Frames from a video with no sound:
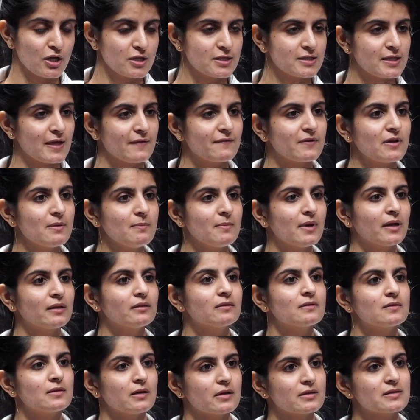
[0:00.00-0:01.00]
So every
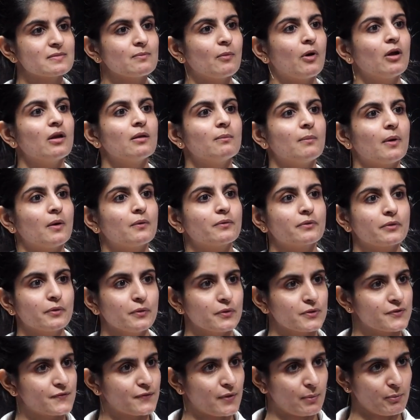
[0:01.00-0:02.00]
month a small amount
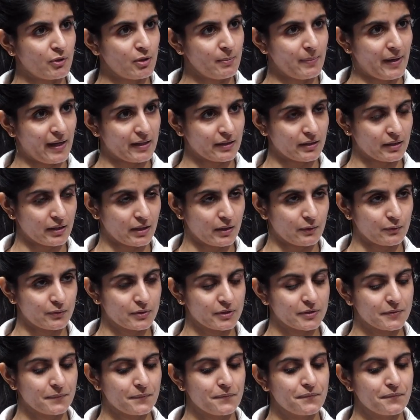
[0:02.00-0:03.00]
goes from your bank account.